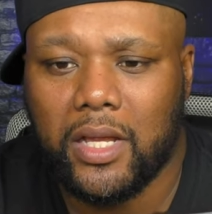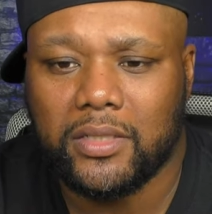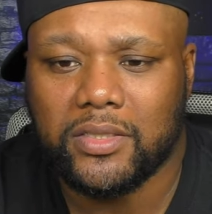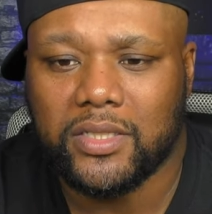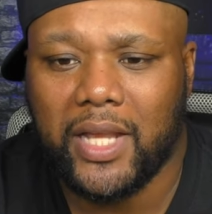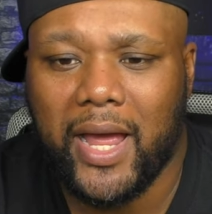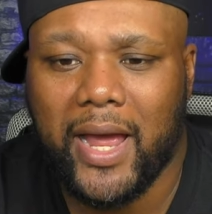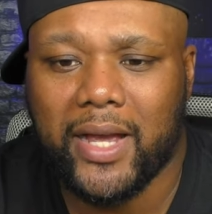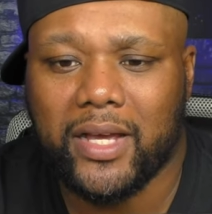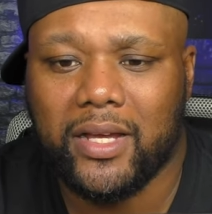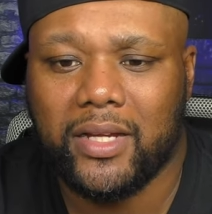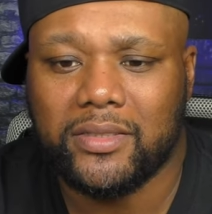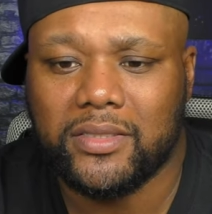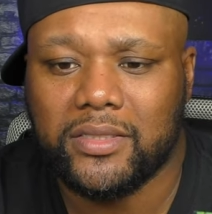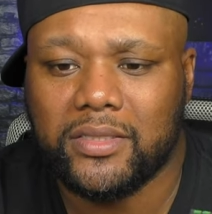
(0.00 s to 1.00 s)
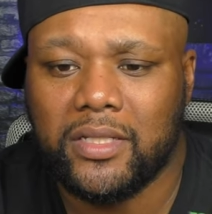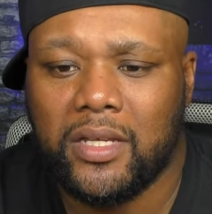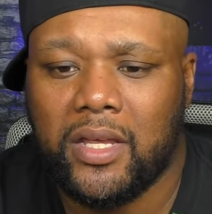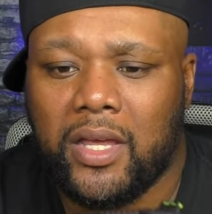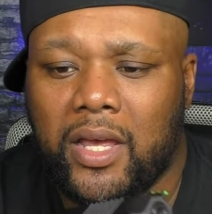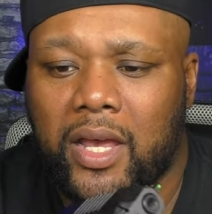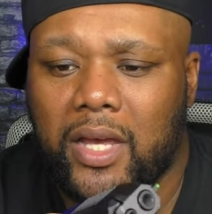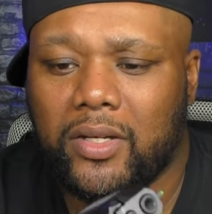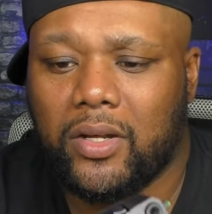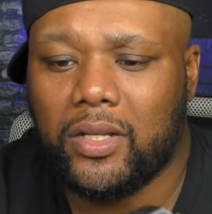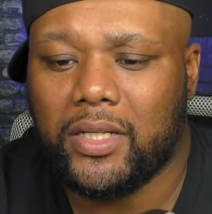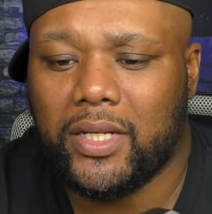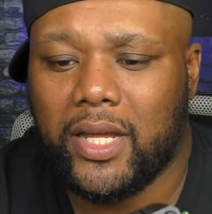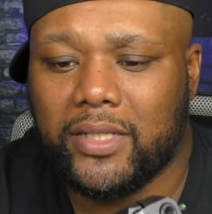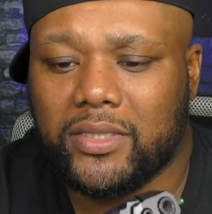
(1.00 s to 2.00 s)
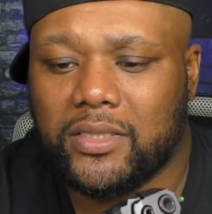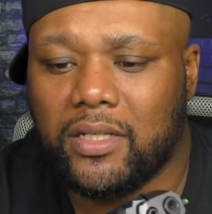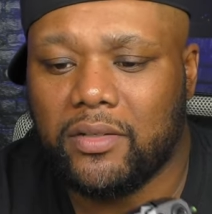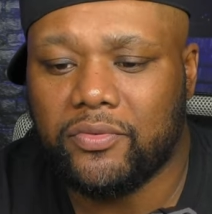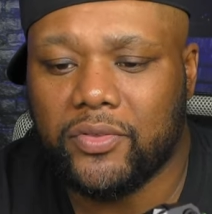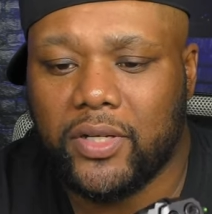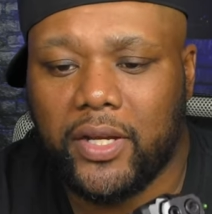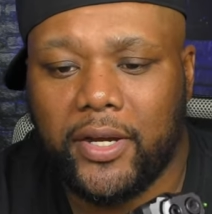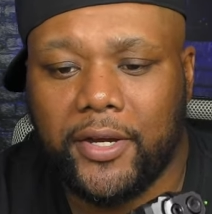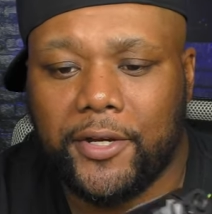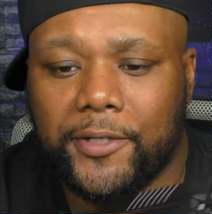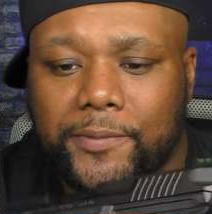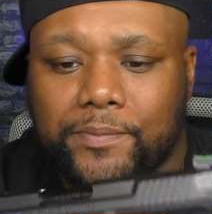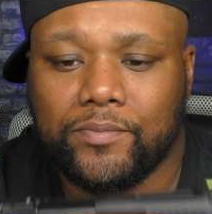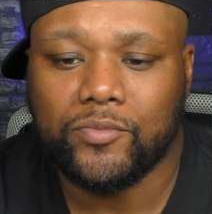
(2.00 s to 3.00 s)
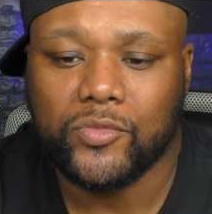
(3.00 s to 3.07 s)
slide cuts and all of that stuff in here.